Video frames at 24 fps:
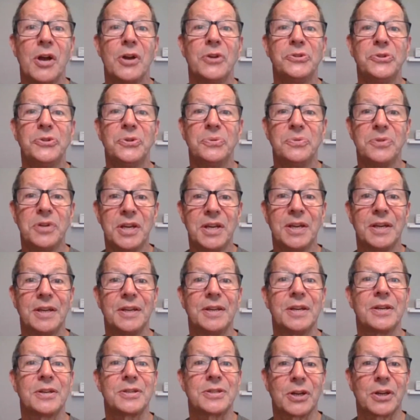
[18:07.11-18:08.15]
You
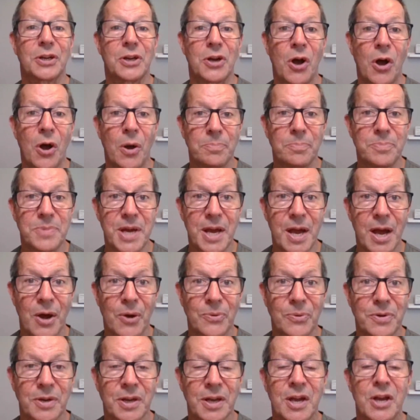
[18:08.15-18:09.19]
need to calm
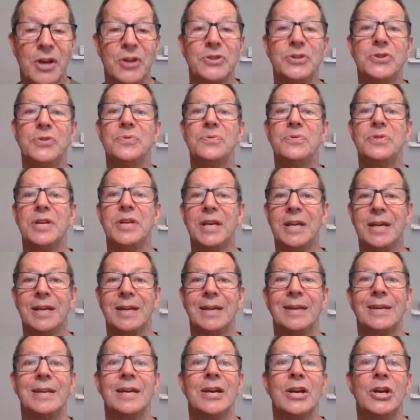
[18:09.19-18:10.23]
down. You
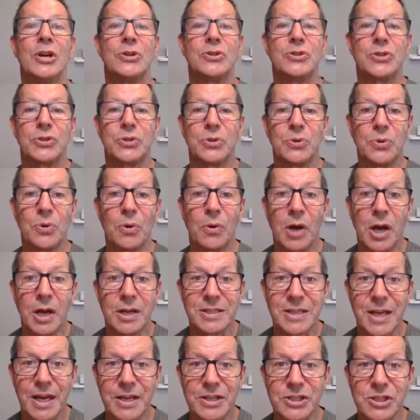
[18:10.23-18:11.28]
need to
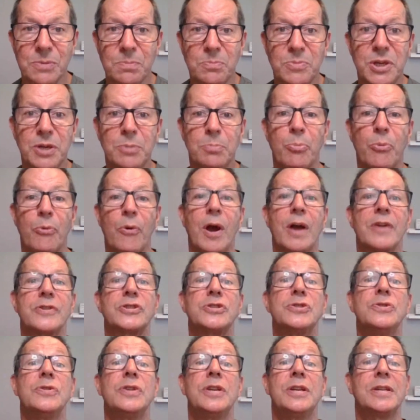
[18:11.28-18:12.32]
take some deep breaths.
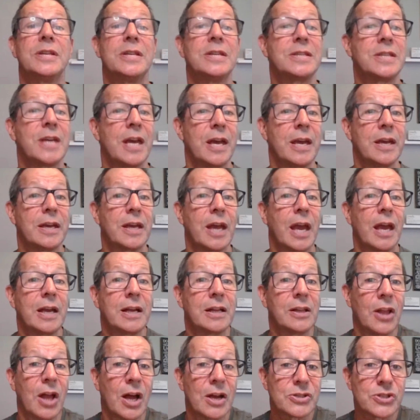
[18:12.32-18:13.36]
You need to take a
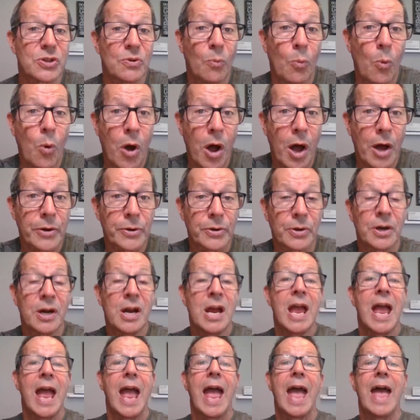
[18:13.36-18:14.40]
glass of water
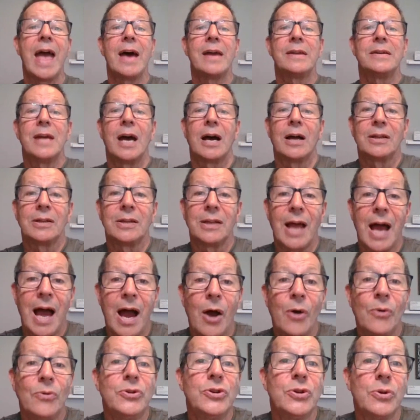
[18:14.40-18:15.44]
and
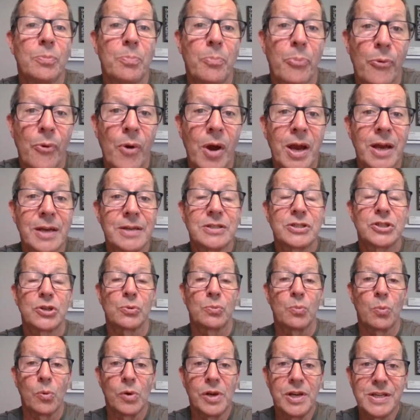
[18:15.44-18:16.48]
allow your brain to
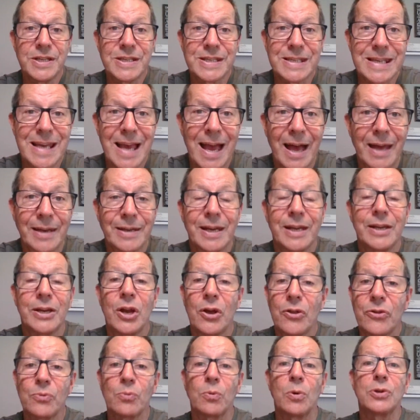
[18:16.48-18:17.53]
reset. In
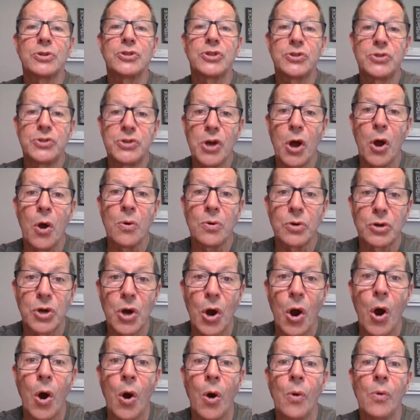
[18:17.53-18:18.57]
other words, don't
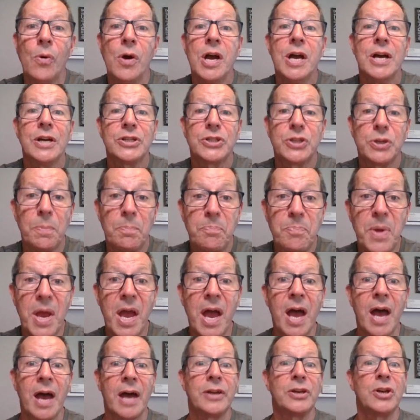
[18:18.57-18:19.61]
go to
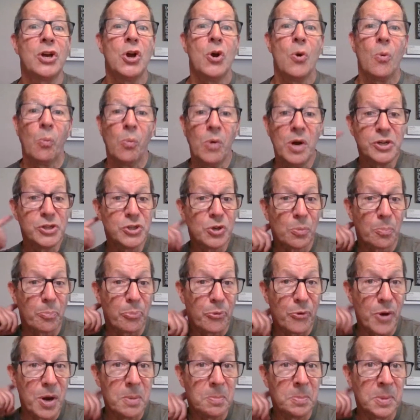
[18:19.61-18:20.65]
bed when your
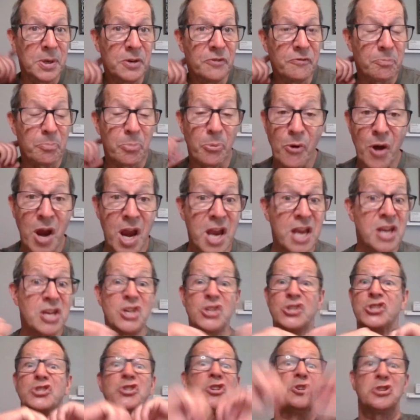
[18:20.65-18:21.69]
primitive brain
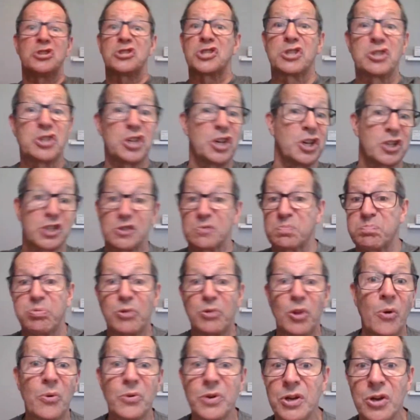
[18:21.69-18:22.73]
is just
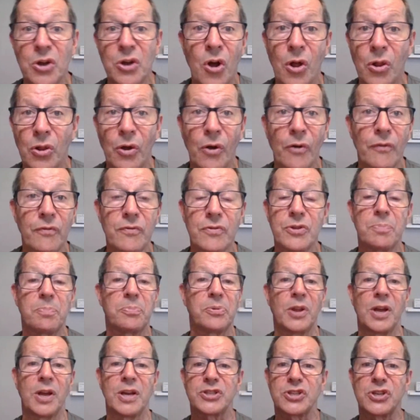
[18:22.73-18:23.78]
exploding all over the
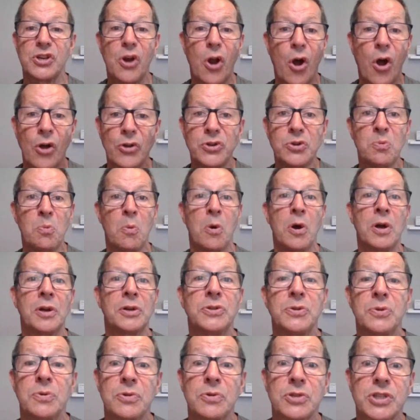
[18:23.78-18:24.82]
place and all you want to
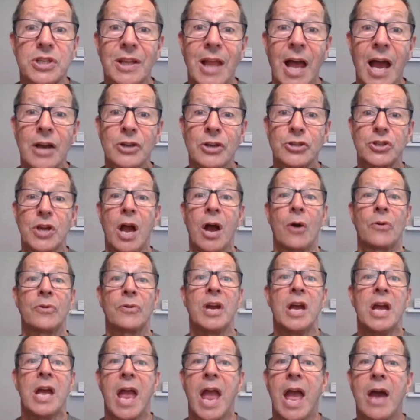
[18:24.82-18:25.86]
do is lash out
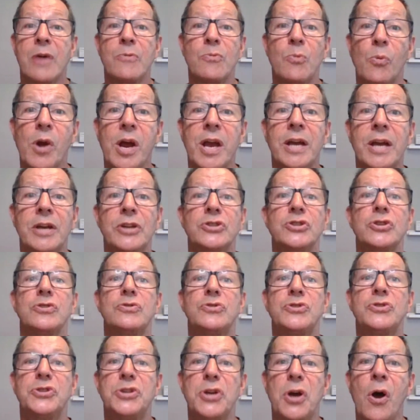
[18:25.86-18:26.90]
and rage.
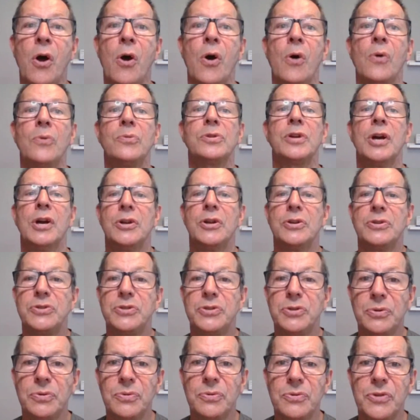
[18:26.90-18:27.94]
Don't
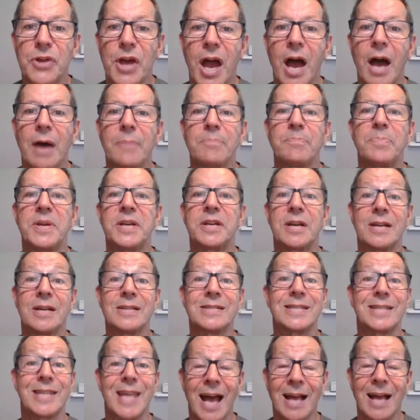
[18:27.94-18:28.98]
do that
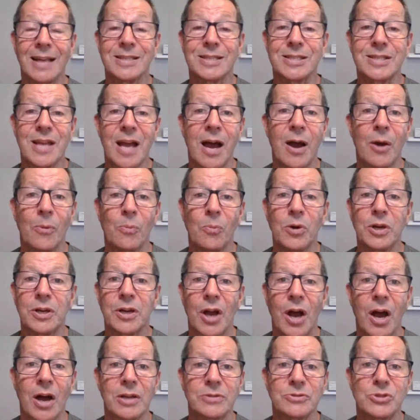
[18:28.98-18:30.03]
because that's not what
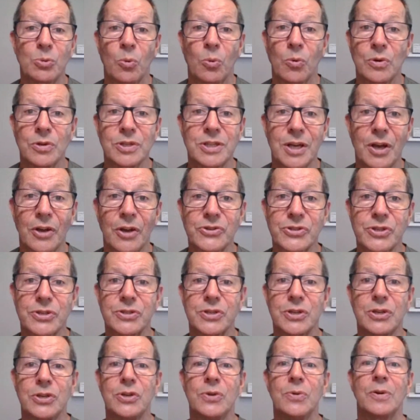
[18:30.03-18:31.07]
God's word tells us
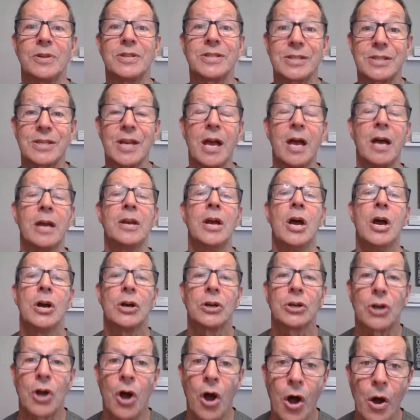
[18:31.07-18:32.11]
to do. Instead,
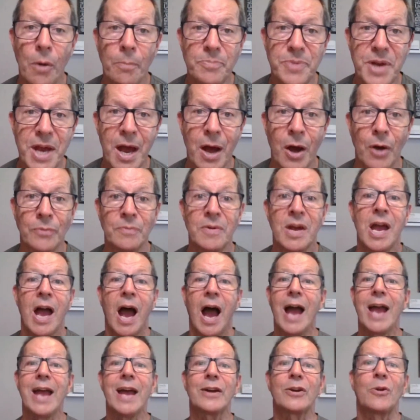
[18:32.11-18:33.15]
calm down.
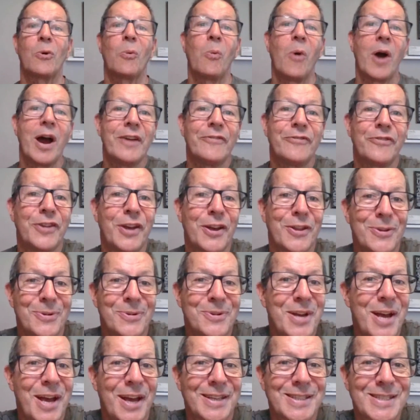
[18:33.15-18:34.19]
I had a wife the other
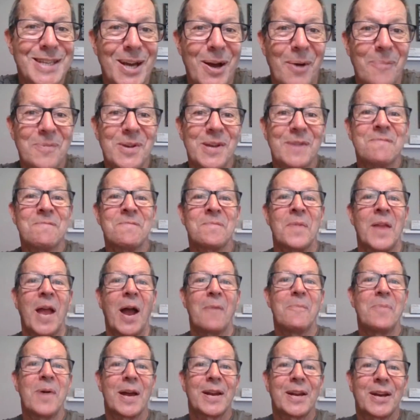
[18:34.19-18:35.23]
day tell me
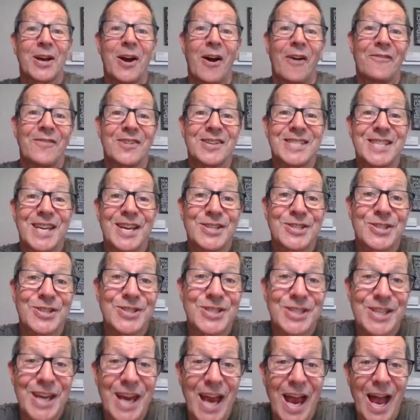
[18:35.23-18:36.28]
about a conversation
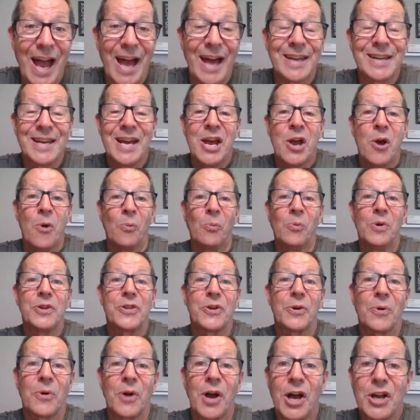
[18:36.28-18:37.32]
she had with
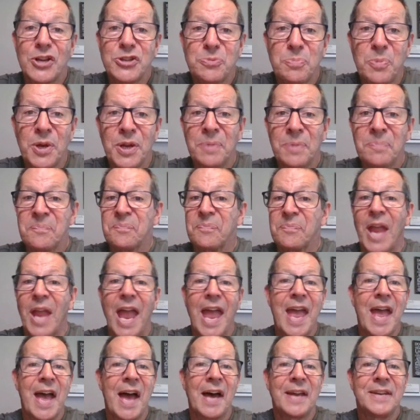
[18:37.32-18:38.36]
her husband,
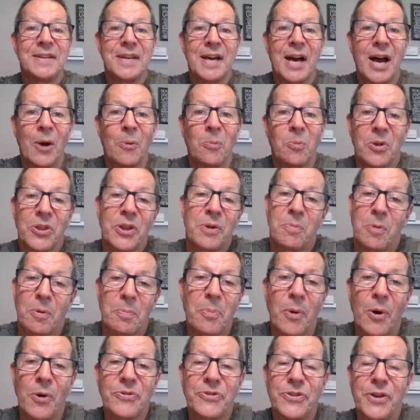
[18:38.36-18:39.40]
and they were
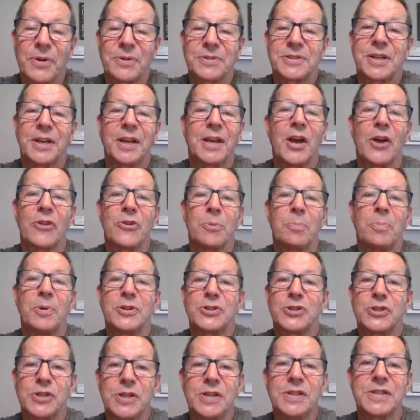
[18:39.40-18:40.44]
both there together,
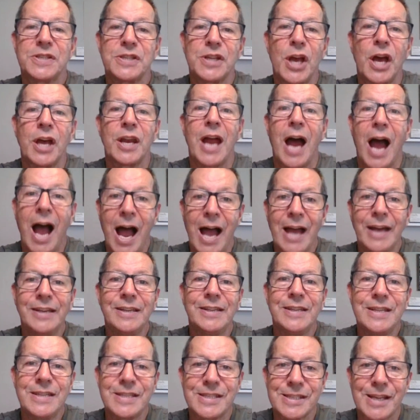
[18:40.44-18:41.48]
but she said, I
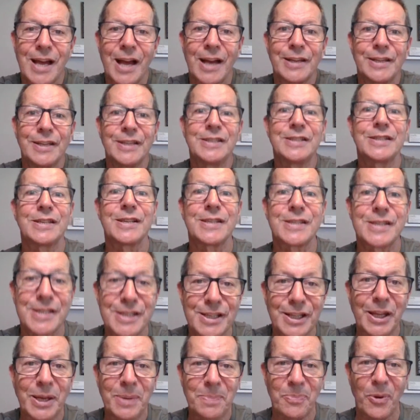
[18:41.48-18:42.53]
decided to
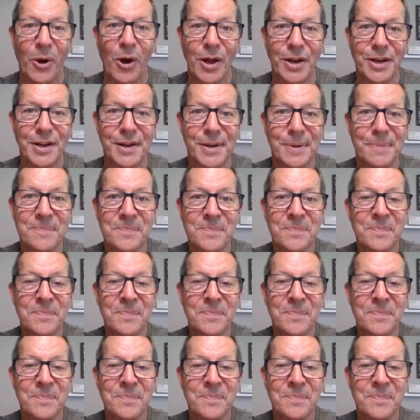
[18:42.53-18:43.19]
sleep on it.